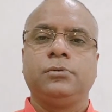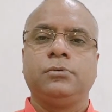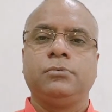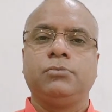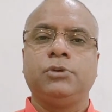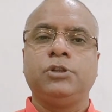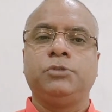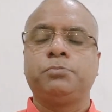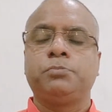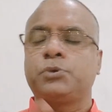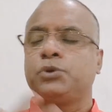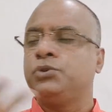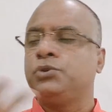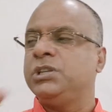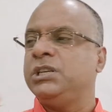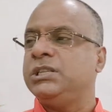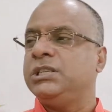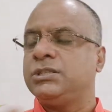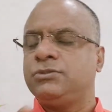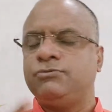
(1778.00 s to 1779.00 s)
with
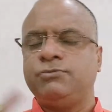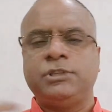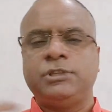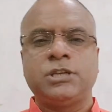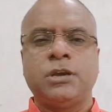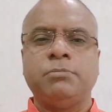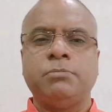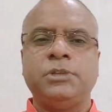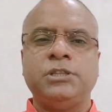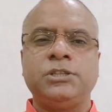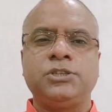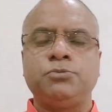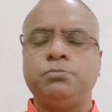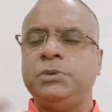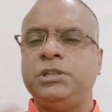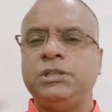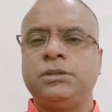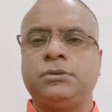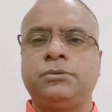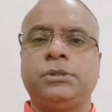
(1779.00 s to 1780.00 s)
proteins, vitamins,
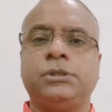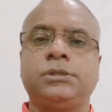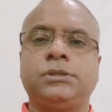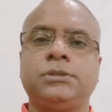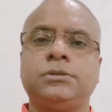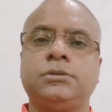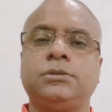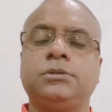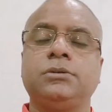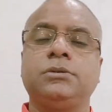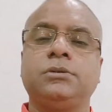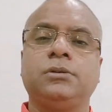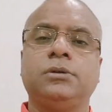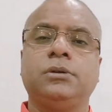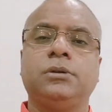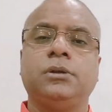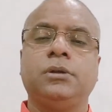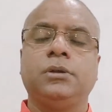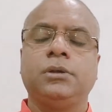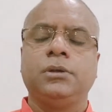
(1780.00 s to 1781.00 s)
minerals.
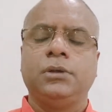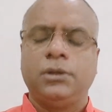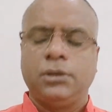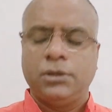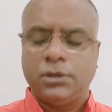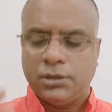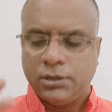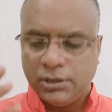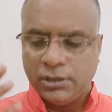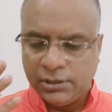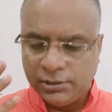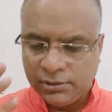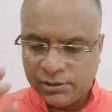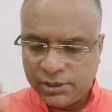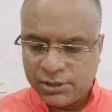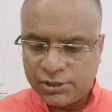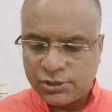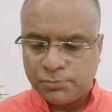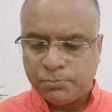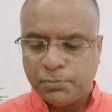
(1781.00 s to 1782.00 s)
In
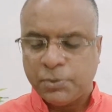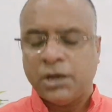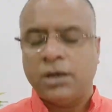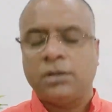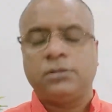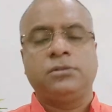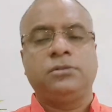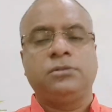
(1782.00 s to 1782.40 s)
this path,